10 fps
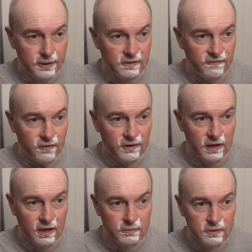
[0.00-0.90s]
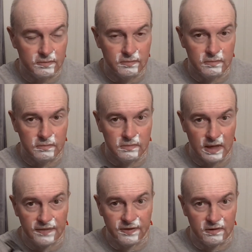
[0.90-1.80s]
Pink Floyd album,
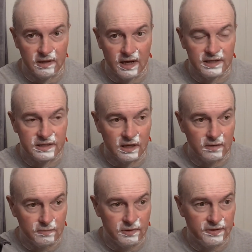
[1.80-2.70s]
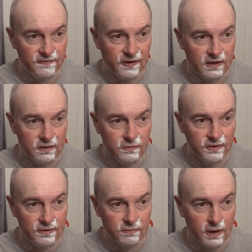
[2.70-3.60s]
not their last album, but the final
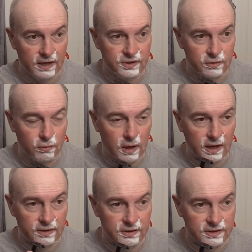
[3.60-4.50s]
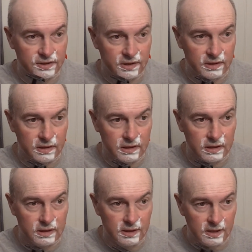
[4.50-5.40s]
one that Roger Waters,
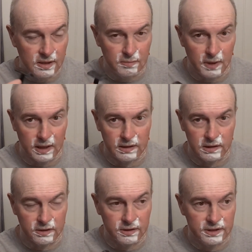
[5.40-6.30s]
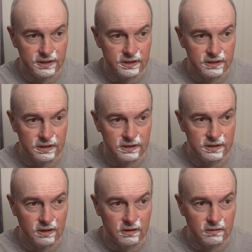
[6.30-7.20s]
their main lyricist and
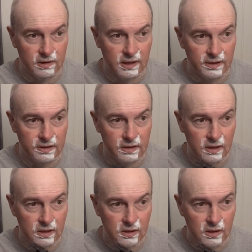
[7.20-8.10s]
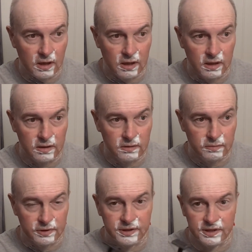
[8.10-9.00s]
songwriter,
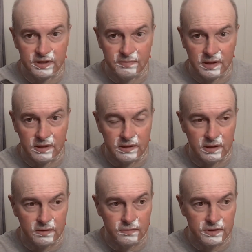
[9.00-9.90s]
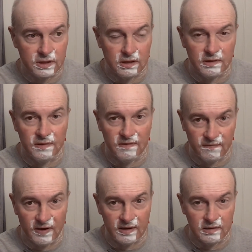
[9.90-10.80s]
participated in, was called The
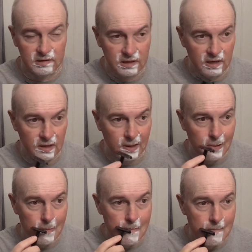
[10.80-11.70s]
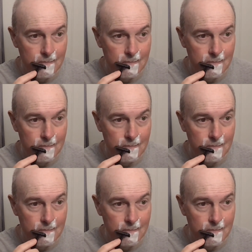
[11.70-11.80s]
Final Cut.